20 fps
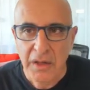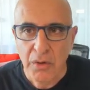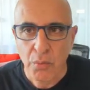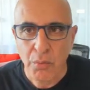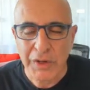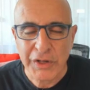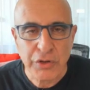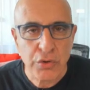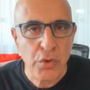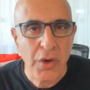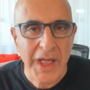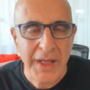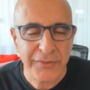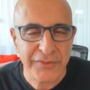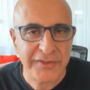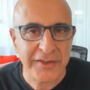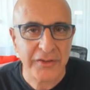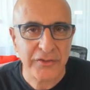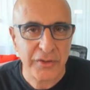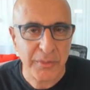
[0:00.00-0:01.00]
When you have
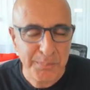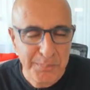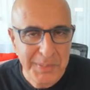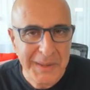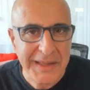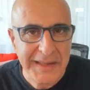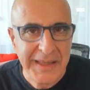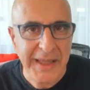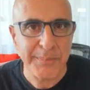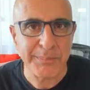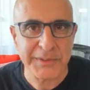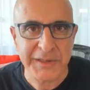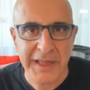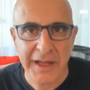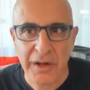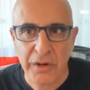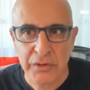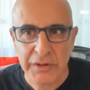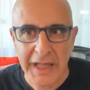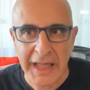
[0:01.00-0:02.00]
such a big gap
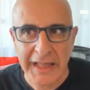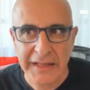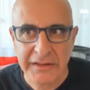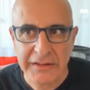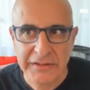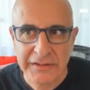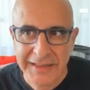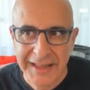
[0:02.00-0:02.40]
down and